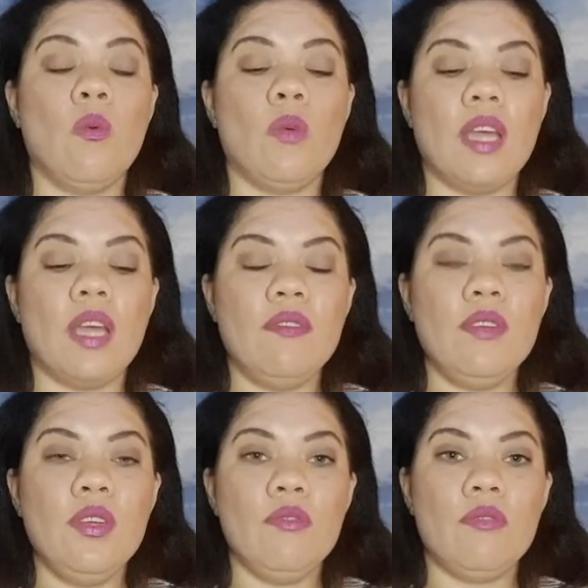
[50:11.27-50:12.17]
whatever
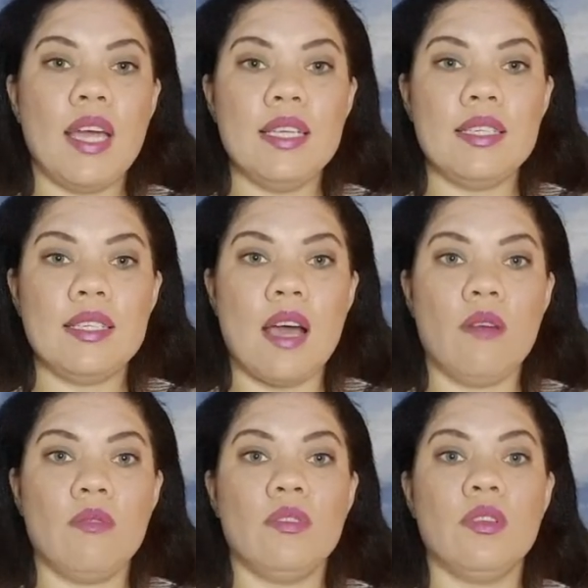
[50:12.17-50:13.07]
you write
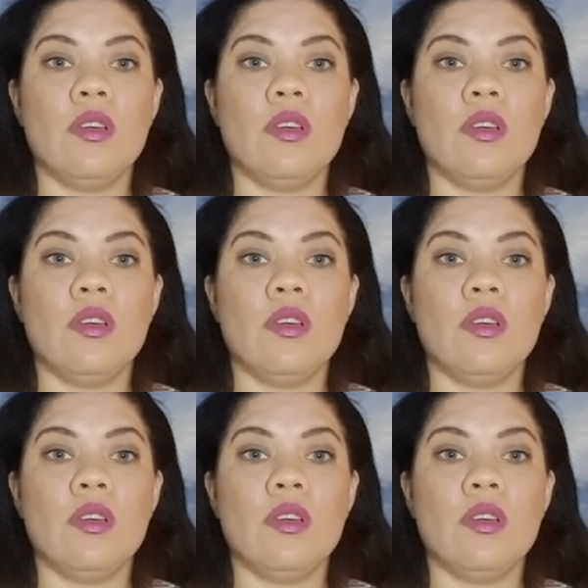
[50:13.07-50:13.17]
down,